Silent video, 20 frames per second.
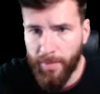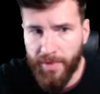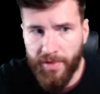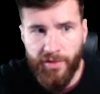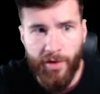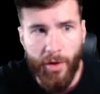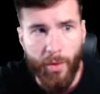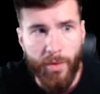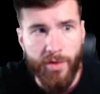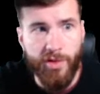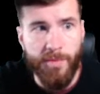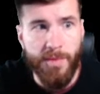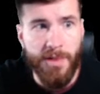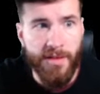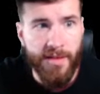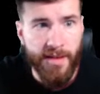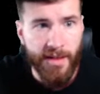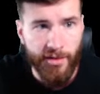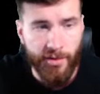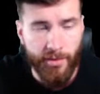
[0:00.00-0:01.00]
is going to be
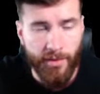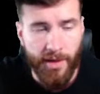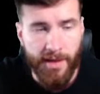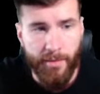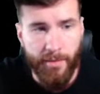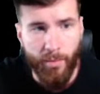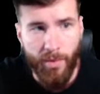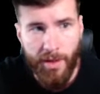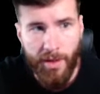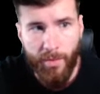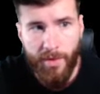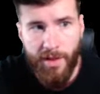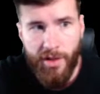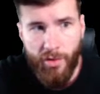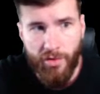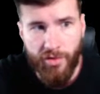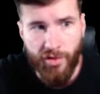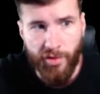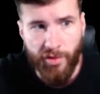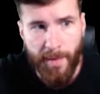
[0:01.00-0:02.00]
this, right? When we
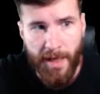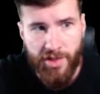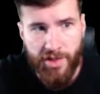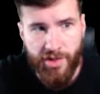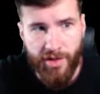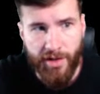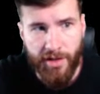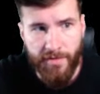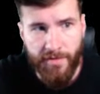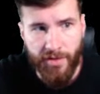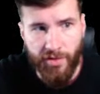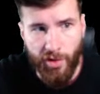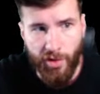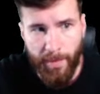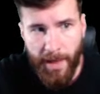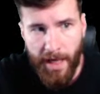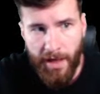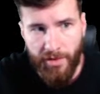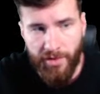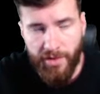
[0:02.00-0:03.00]
use expansionary fiscal
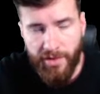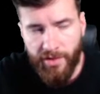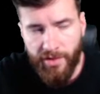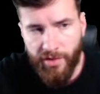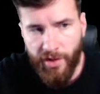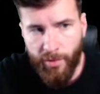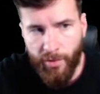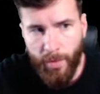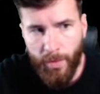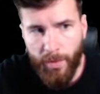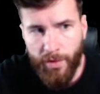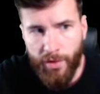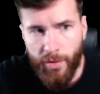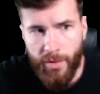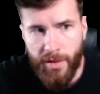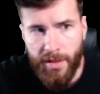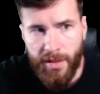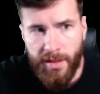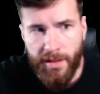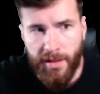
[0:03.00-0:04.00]
policies, because that's what we're
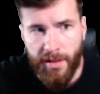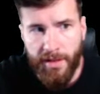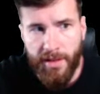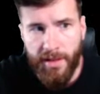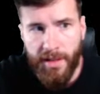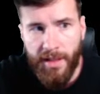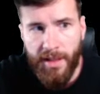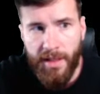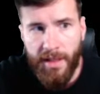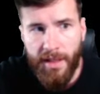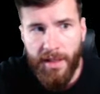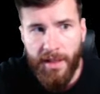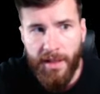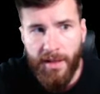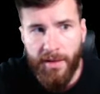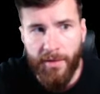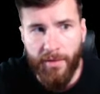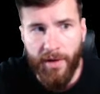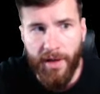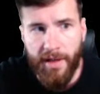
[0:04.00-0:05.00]
doing here,
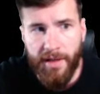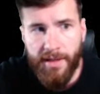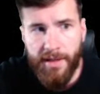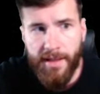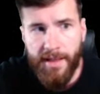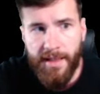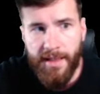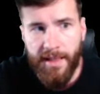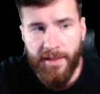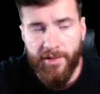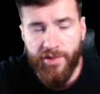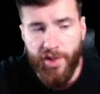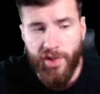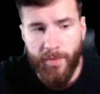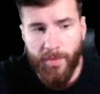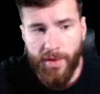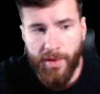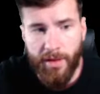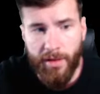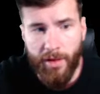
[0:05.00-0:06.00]
right? In
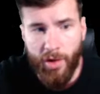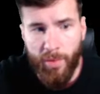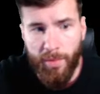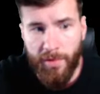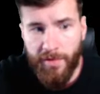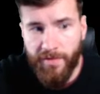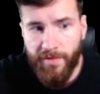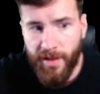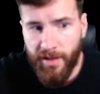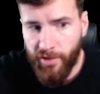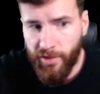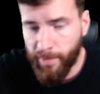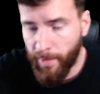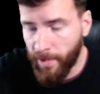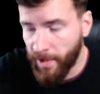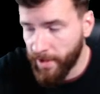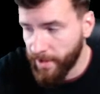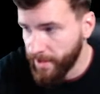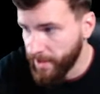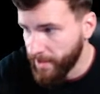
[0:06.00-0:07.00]
terms of the loanable funds
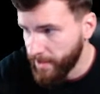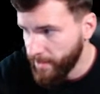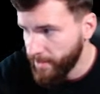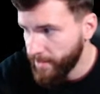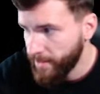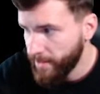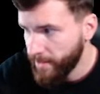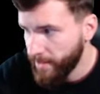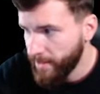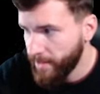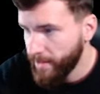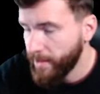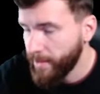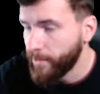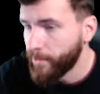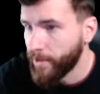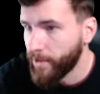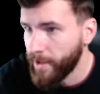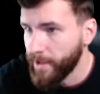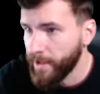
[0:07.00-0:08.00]
market,
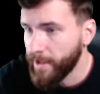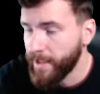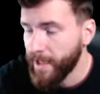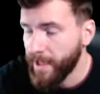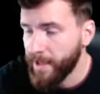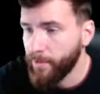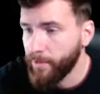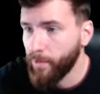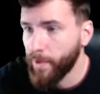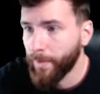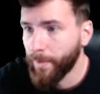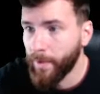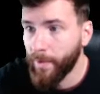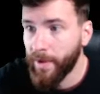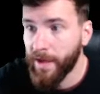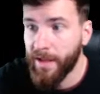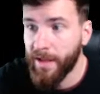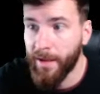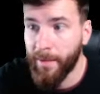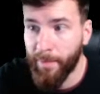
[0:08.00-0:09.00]
right? Again, when we're
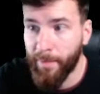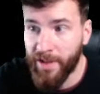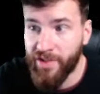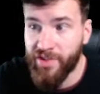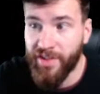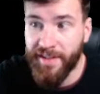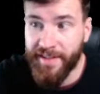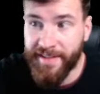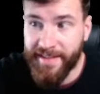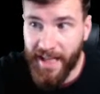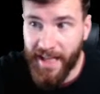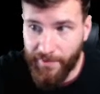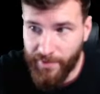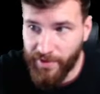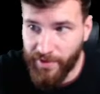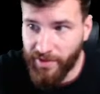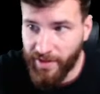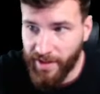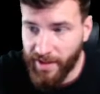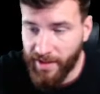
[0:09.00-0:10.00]
running a budget
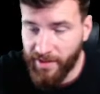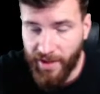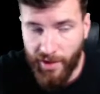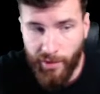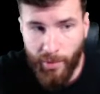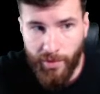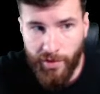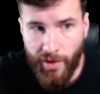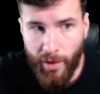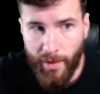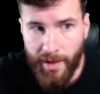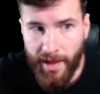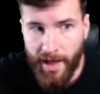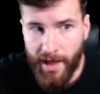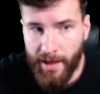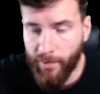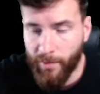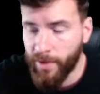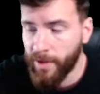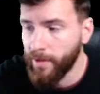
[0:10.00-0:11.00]
deficit, because that's what's going
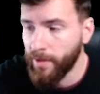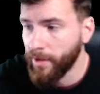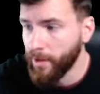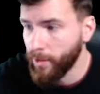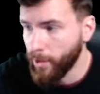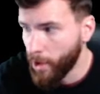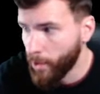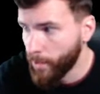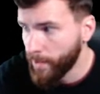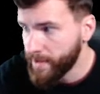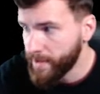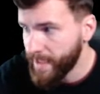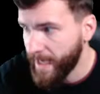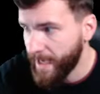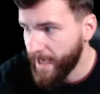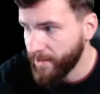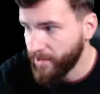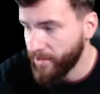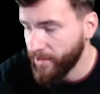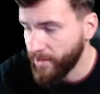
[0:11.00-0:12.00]
on, if we lower
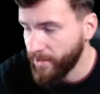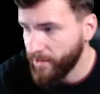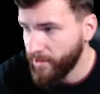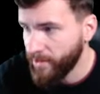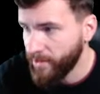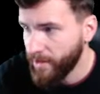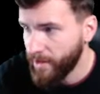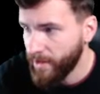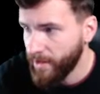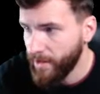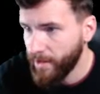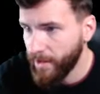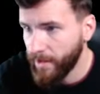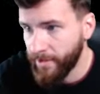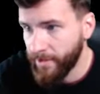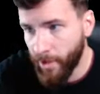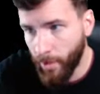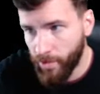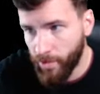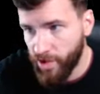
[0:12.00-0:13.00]
taxes
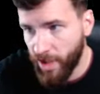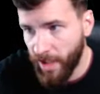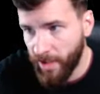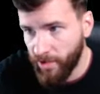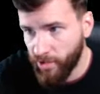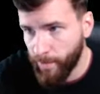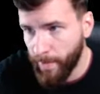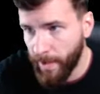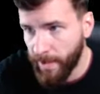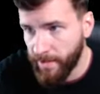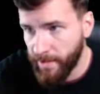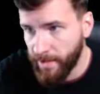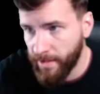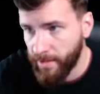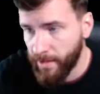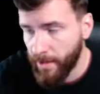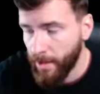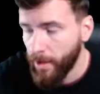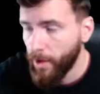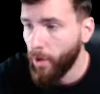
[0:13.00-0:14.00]
and don't change
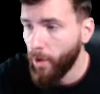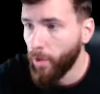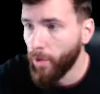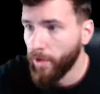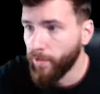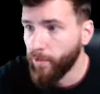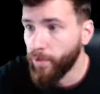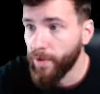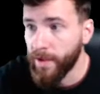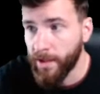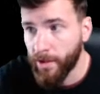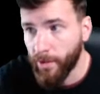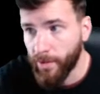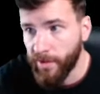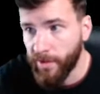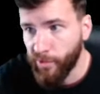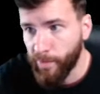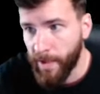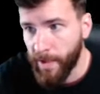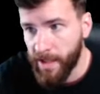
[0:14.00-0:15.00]
spending, or if we
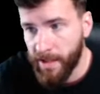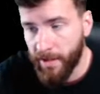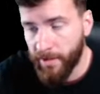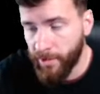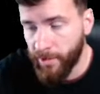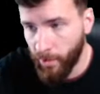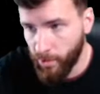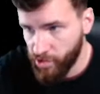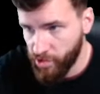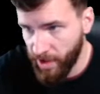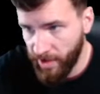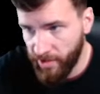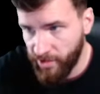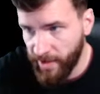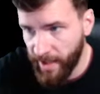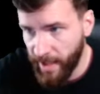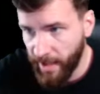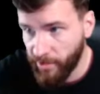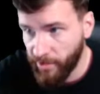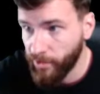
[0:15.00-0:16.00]
increase spending and don't change
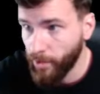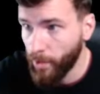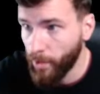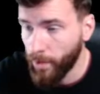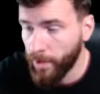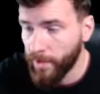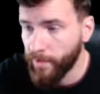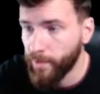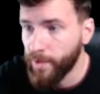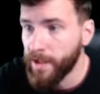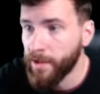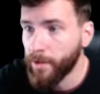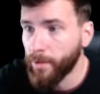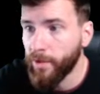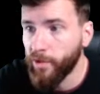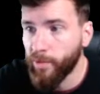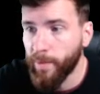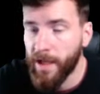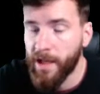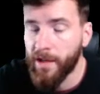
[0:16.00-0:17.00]
taxes, or if we
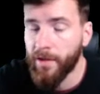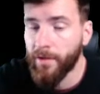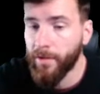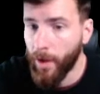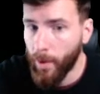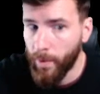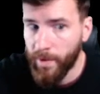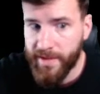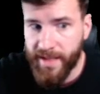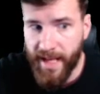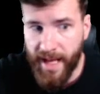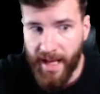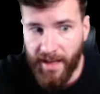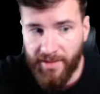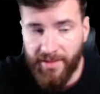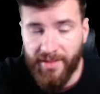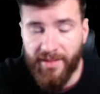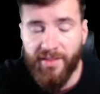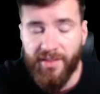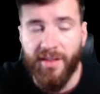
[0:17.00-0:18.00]
increase spending and lower
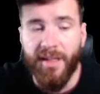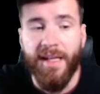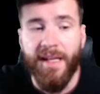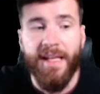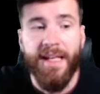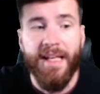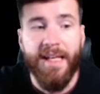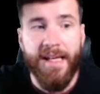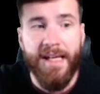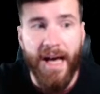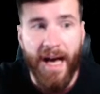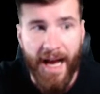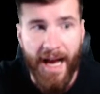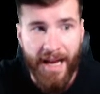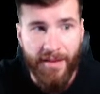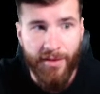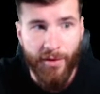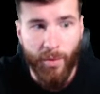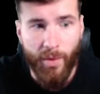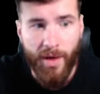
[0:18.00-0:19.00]
taxes,
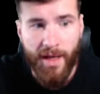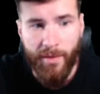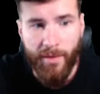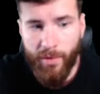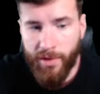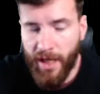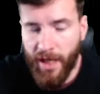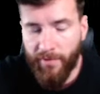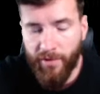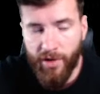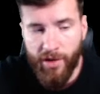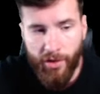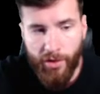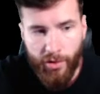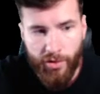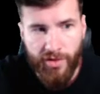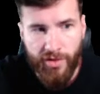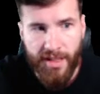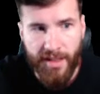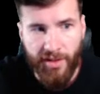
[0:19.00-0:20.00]
either way, whenever you're
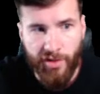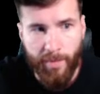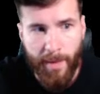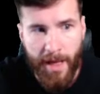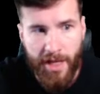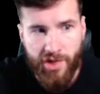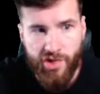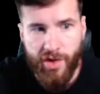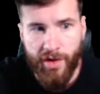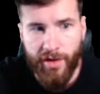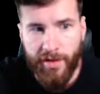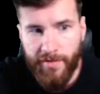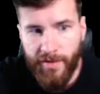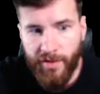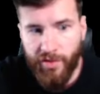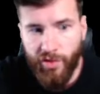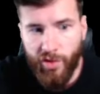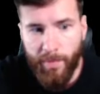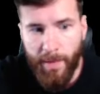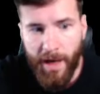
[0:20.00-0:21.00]
using expansionary
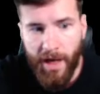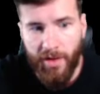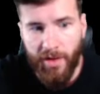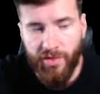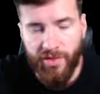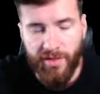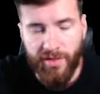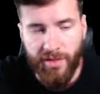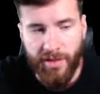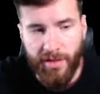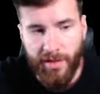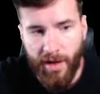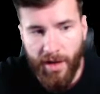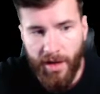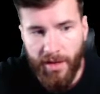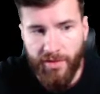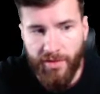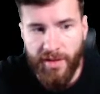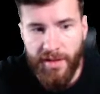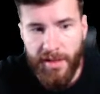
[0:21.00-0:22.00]
fiscal policy, it's going to
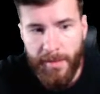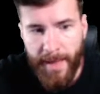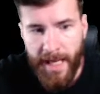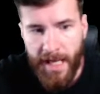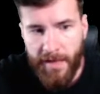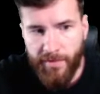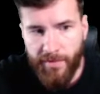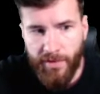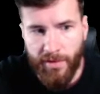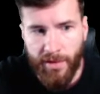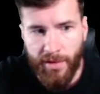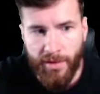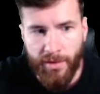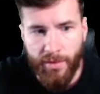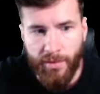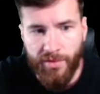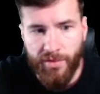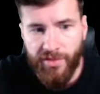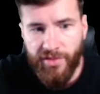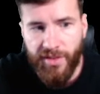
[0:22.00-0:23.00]
cause the demand for
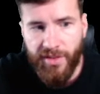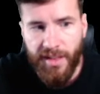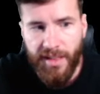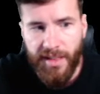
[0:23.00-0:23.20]
loans